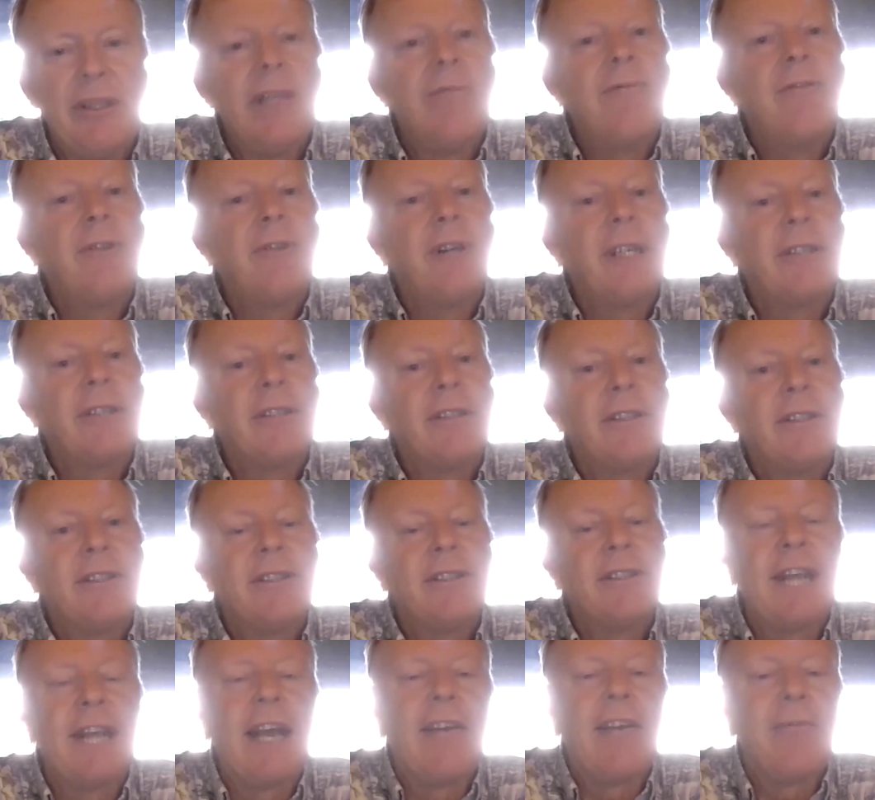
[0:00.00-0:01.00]
Maybe you can give direction
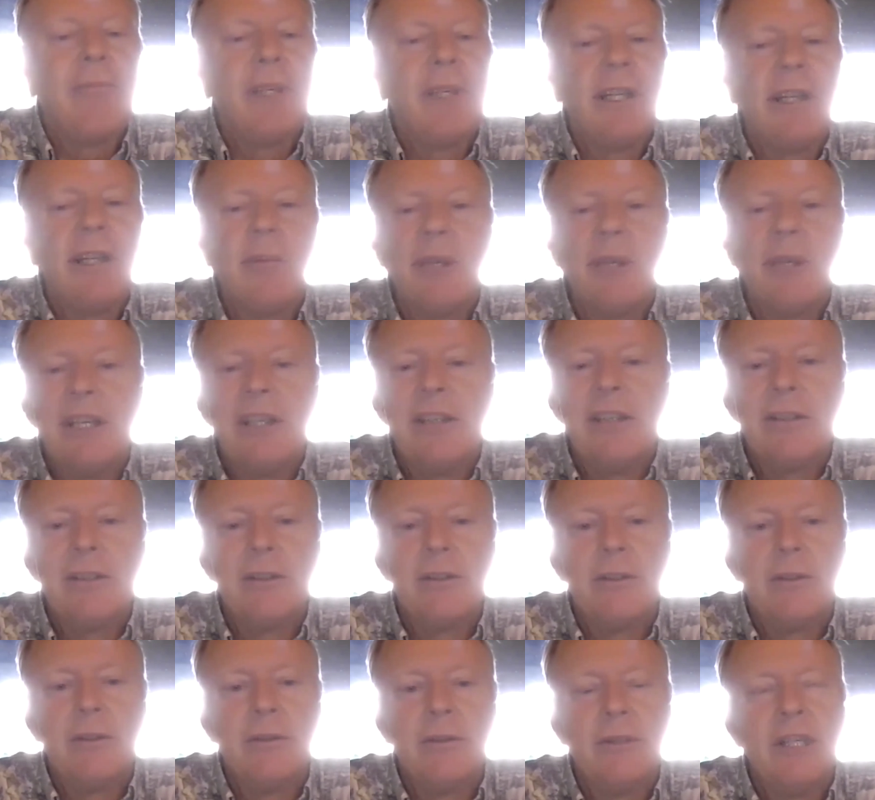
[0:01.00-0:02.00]
to staff, meaning me,
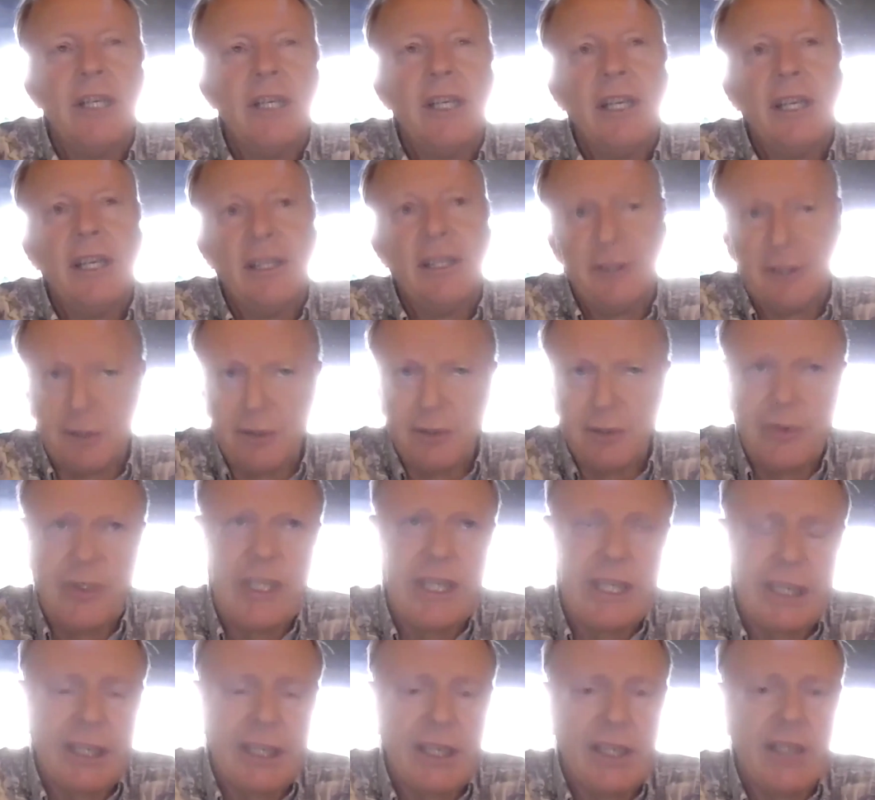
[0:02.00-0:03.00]
to as soon
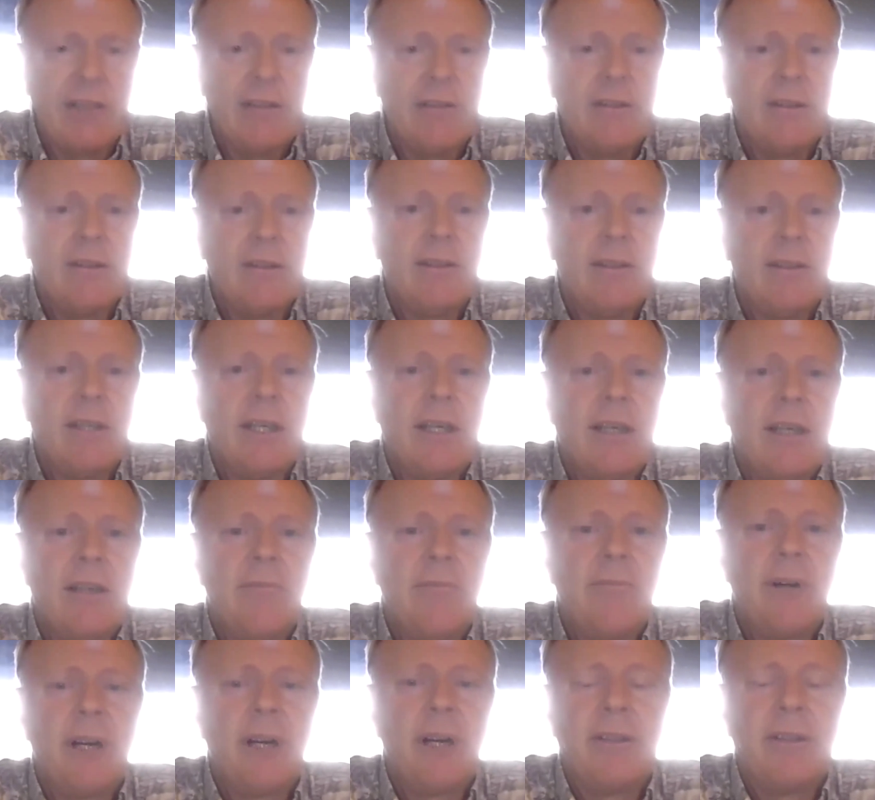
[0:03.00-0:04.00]
as we get a
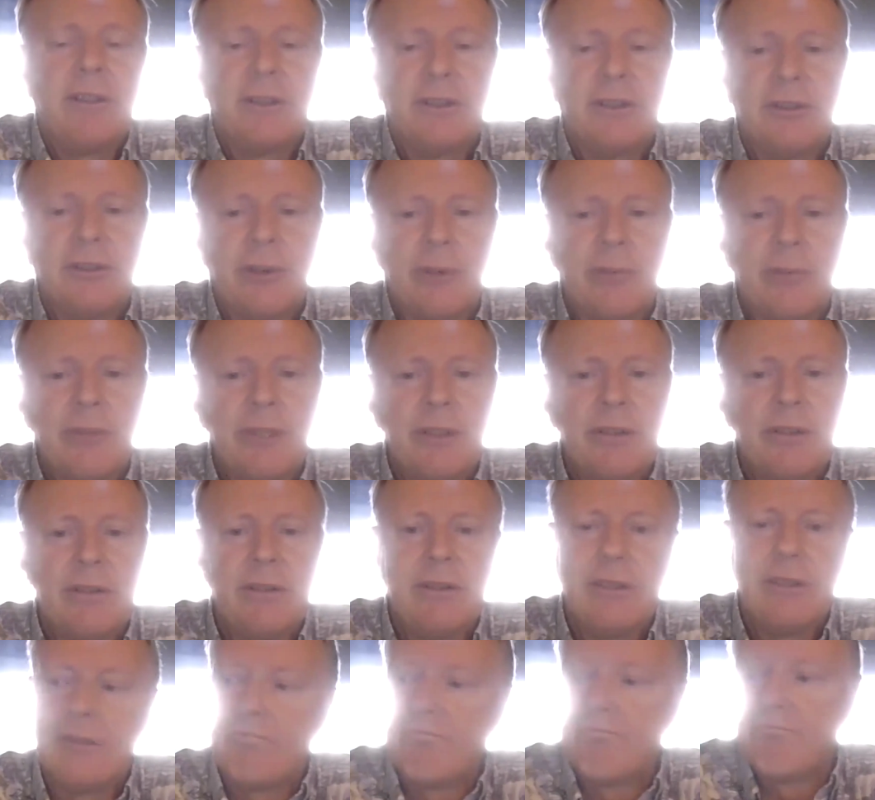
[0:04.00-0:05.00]
project
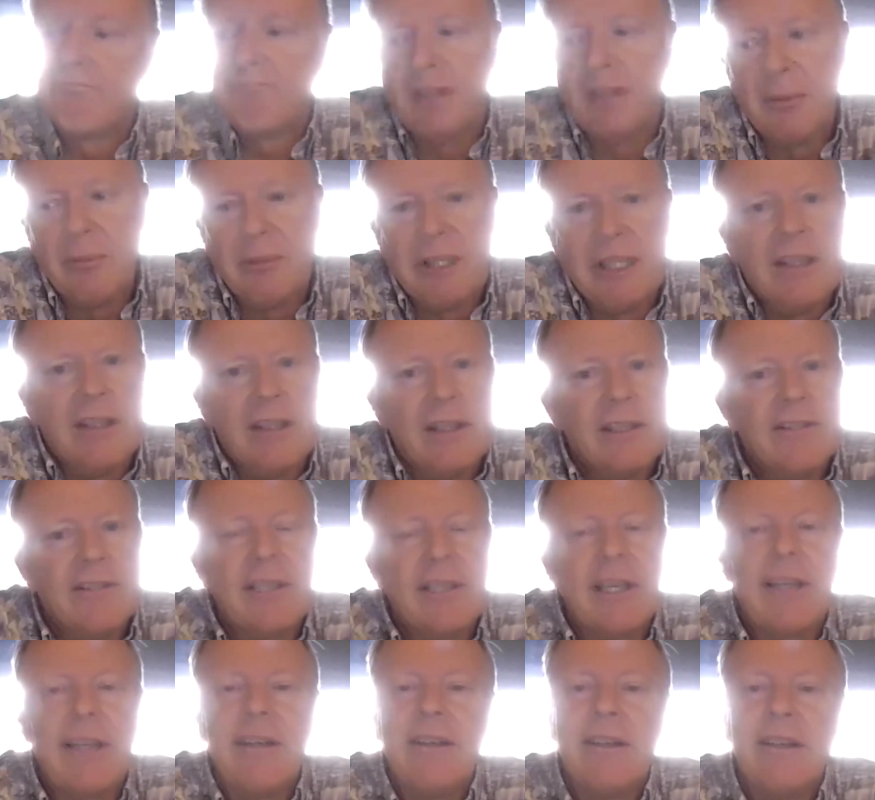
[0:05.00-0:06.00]
description, to
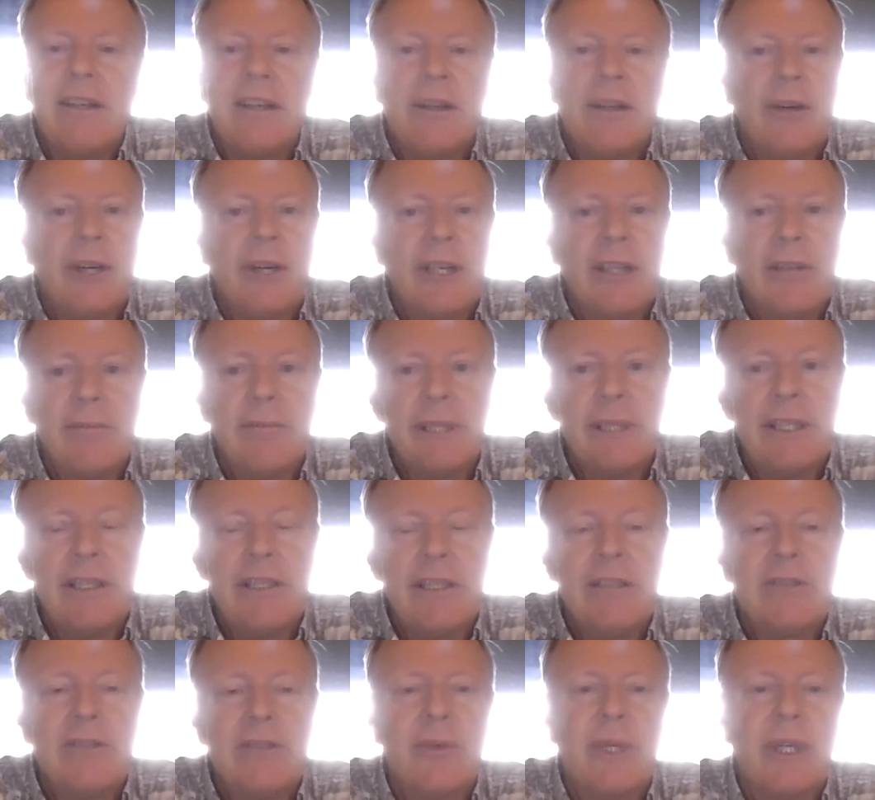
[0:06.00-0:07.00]
immediately set a grant
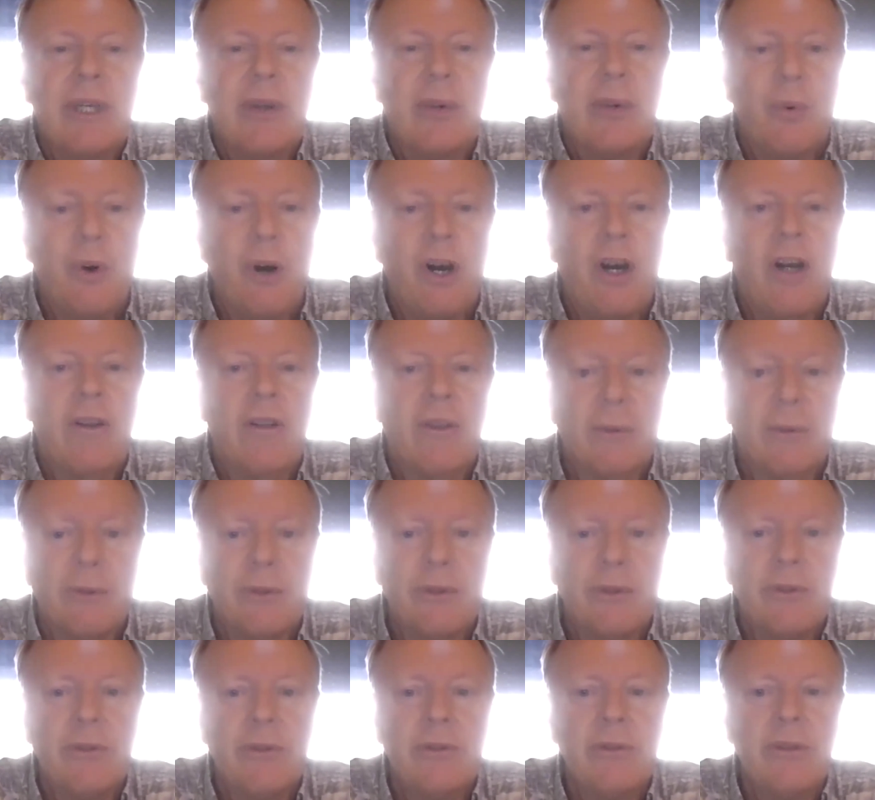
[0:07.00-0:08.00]
meeting so we can walk
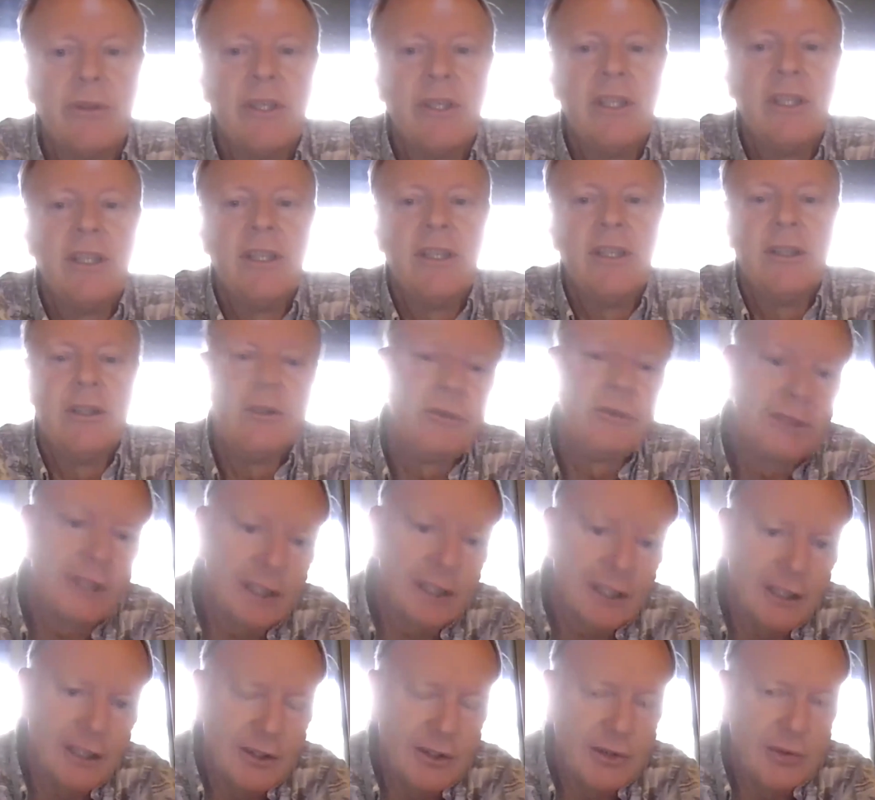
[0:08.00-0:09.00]
through
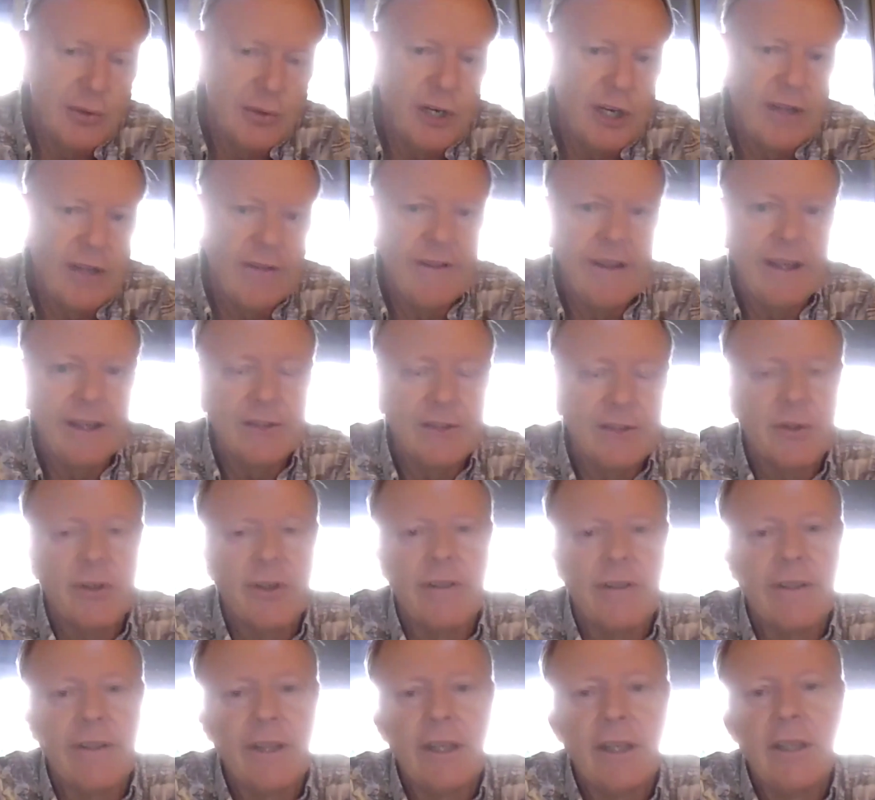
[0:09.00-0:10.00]
who's going to do what, that
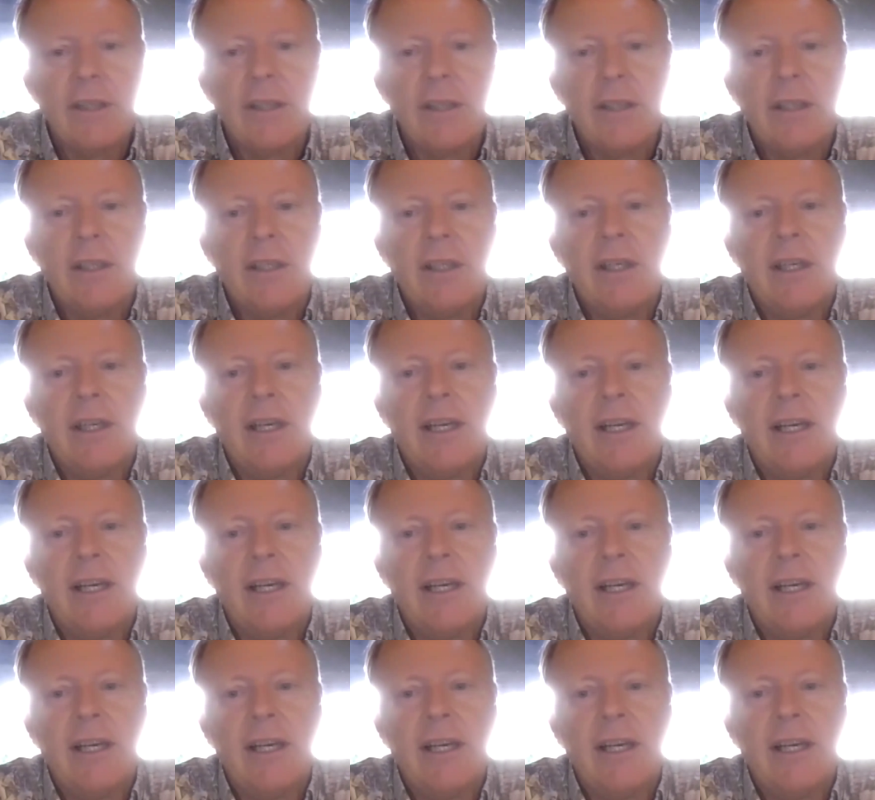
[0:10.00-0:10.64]
sort of thing.